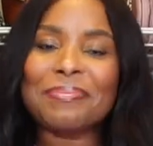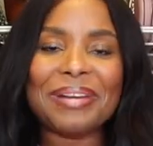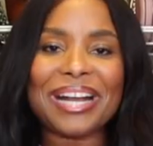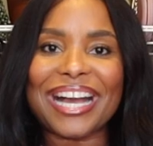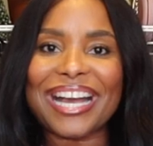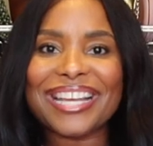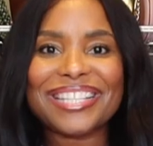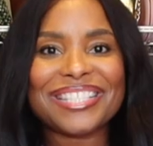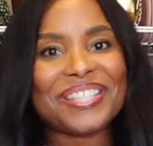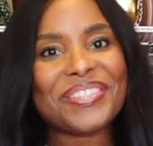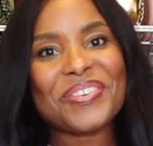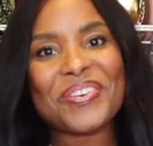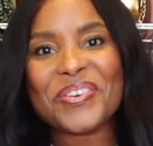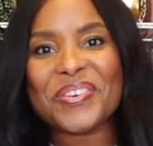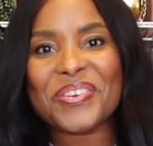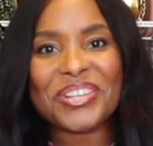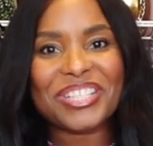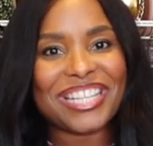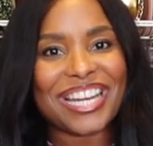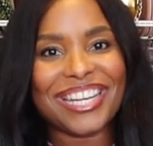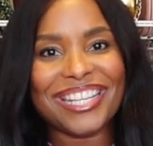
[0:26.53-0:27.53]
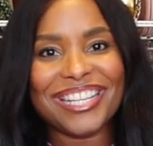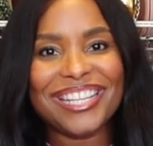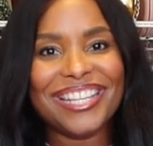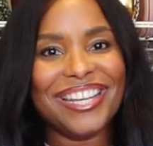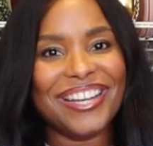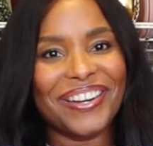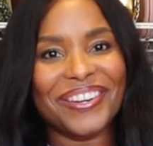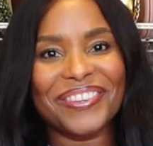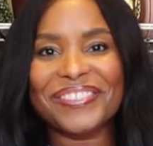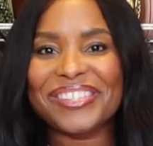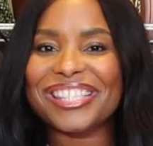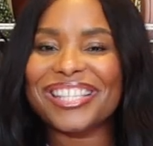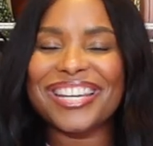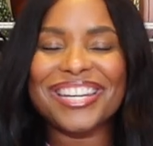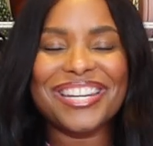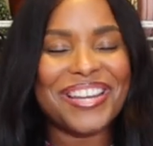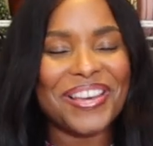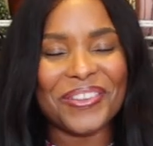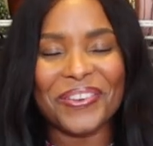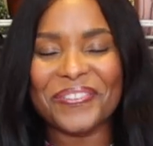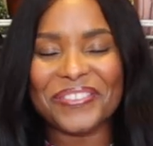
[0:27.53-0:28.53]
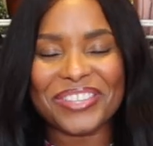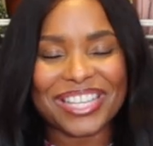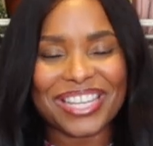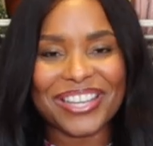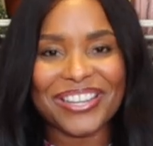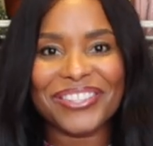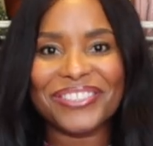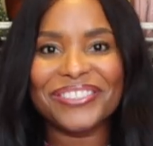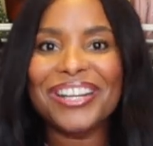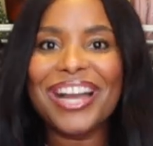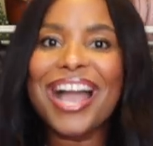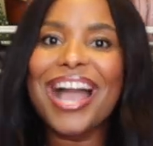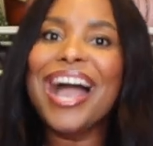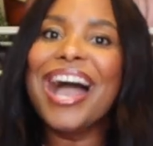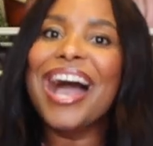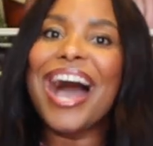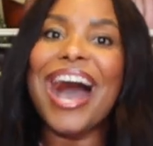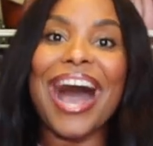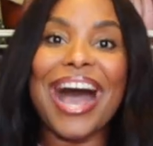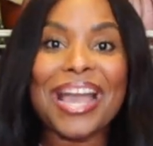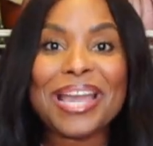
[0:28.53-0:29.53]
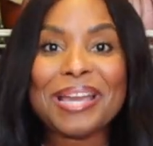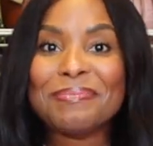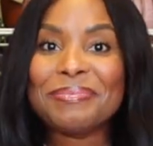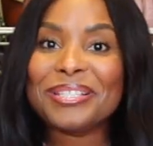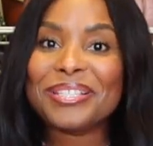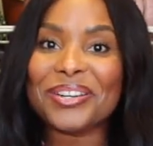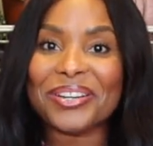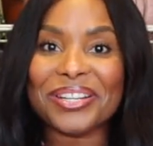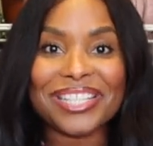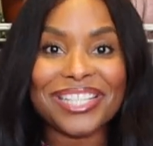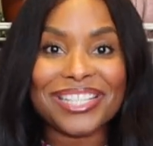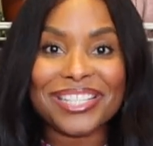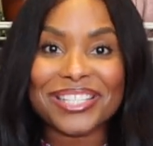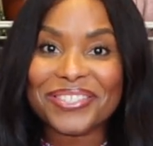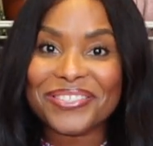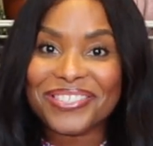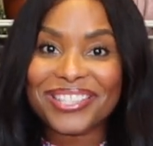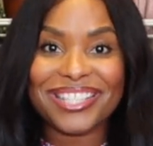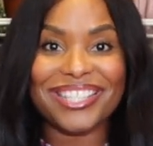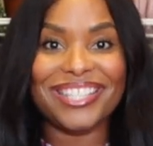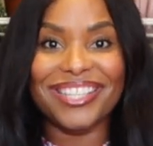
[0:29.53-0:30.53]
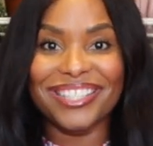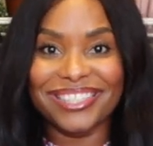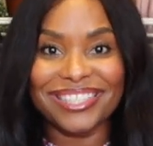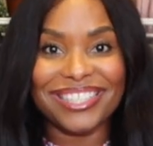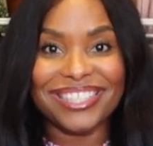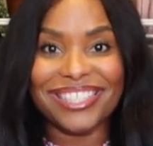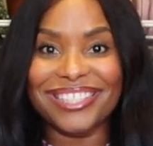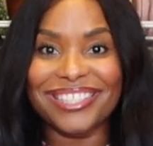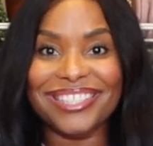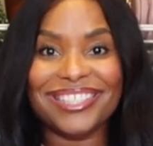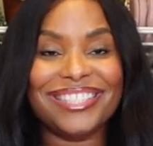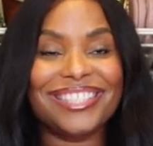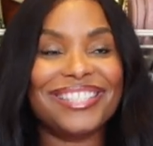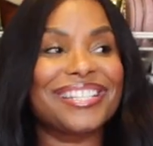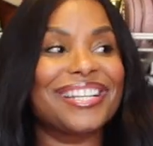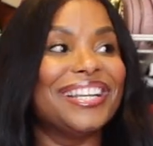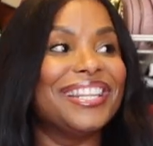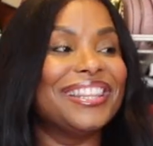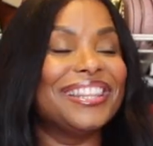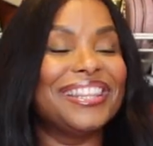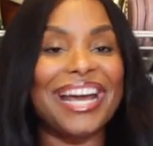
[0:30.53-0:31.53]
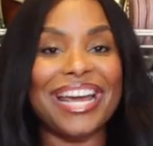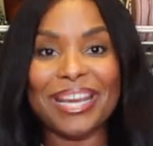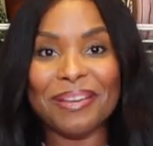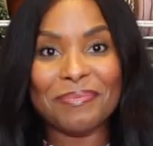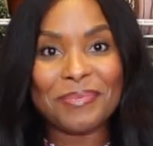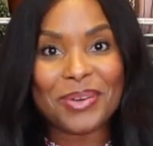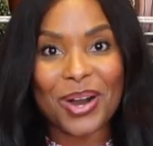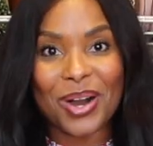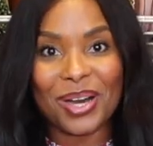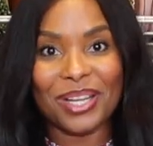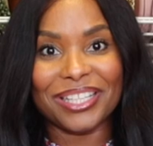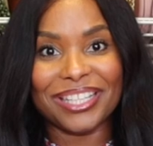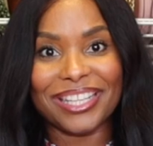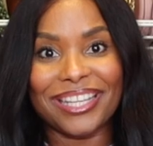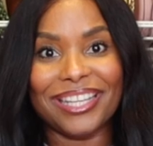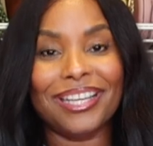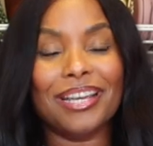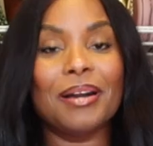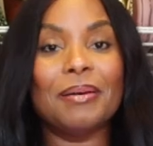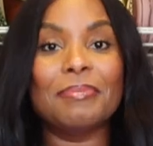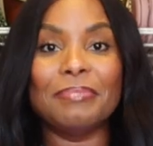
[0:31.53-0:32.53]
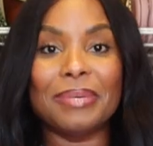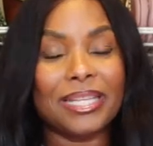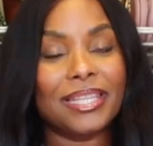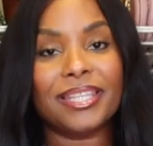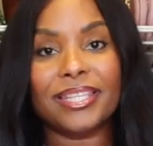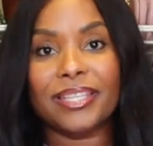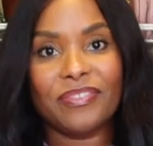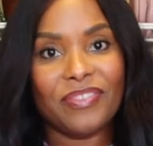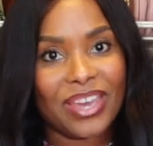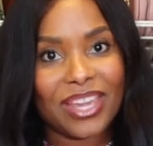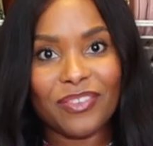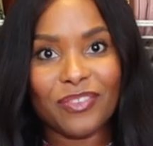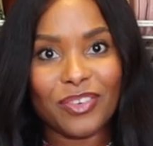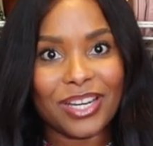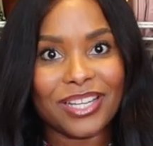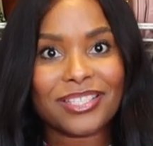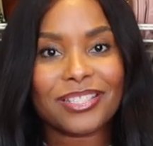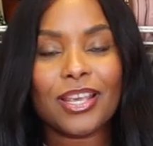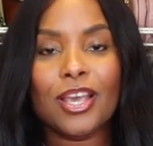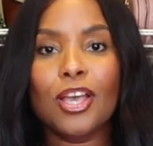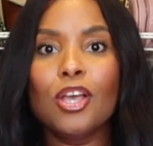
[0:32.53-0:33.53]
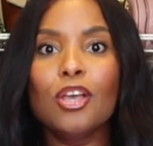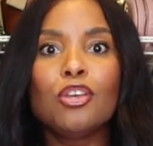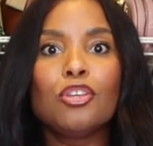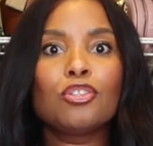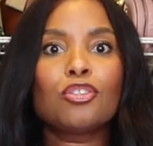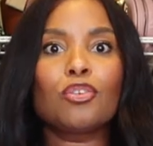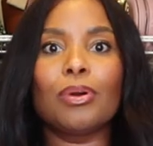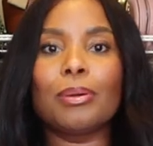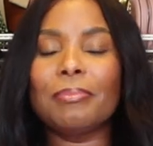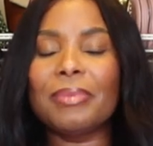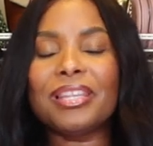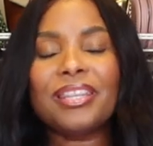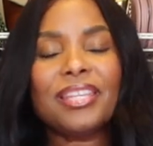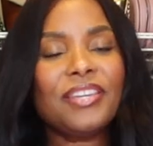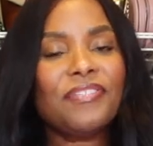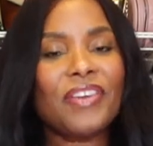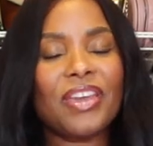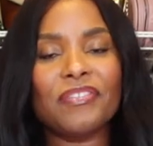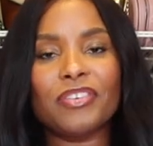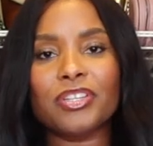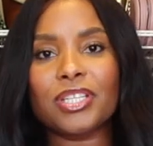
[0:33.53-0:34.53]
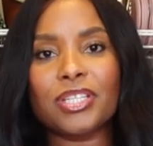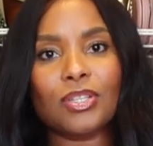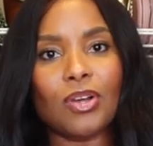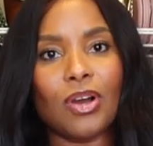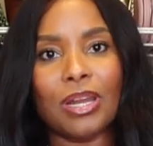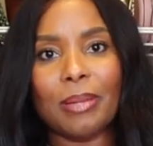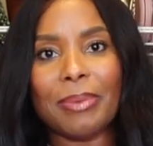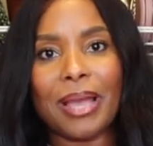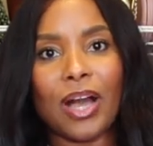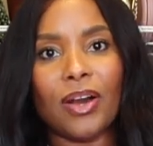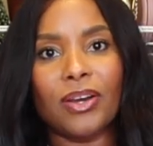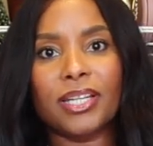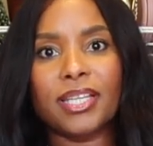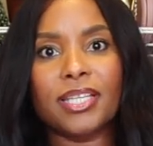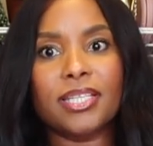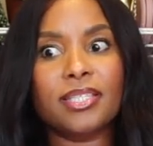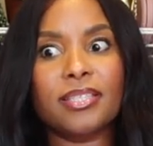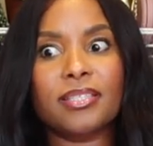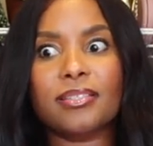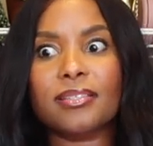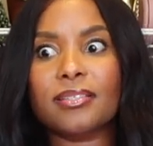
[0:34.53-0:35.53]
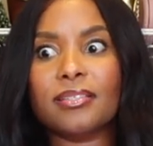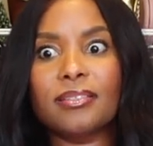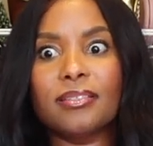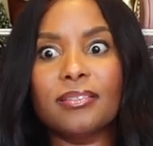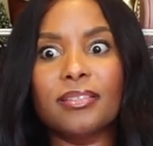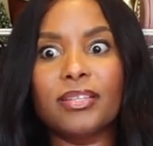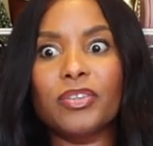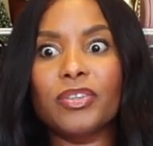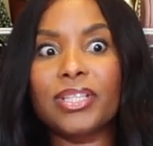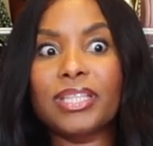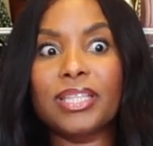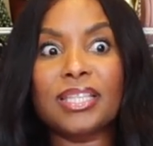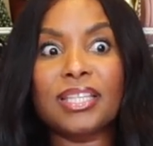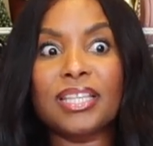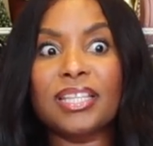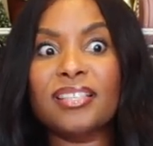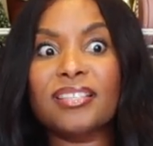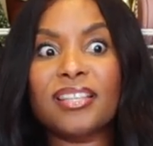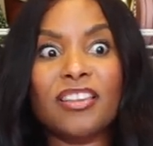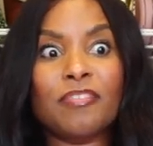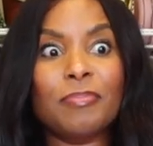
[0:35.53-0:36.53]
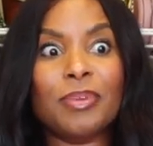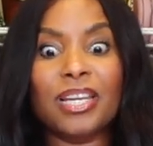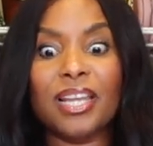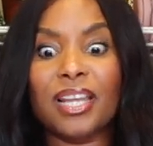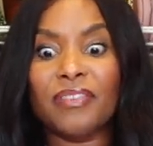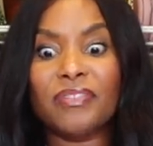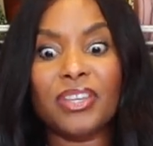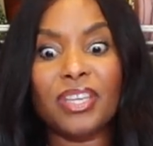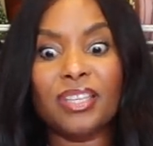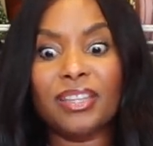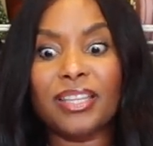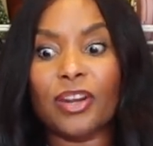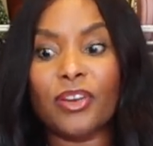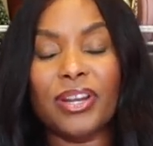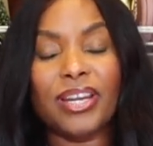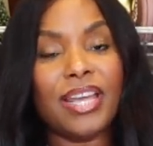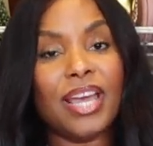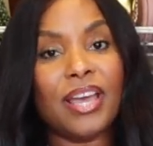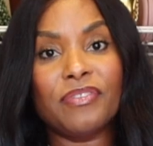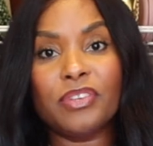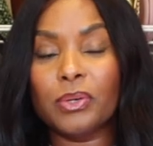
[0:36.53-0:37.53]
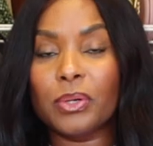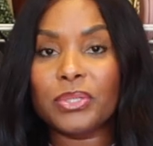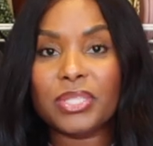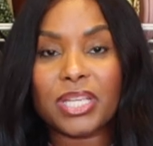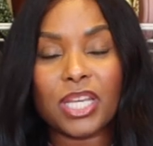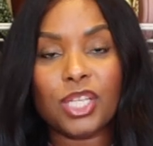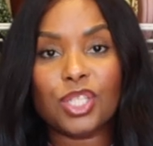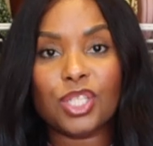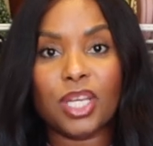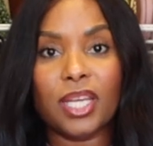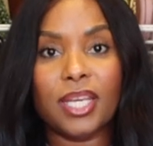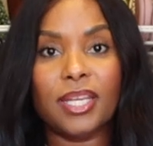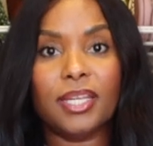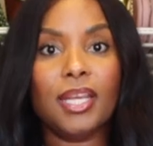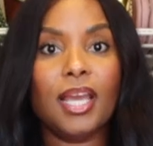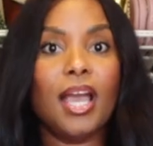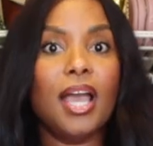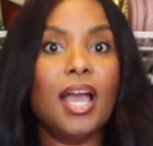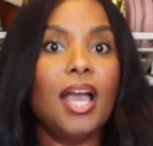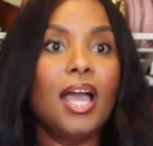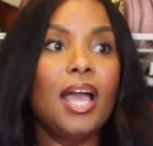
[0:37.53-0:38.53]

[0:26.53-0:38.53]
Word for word: up, guys? It's your girl Jenny here with another video. I am starting a new series that I'm calling Monthly Favorites. So what Monthly Favorites is all about is literally the things that I've been loving that are in heavy rotation,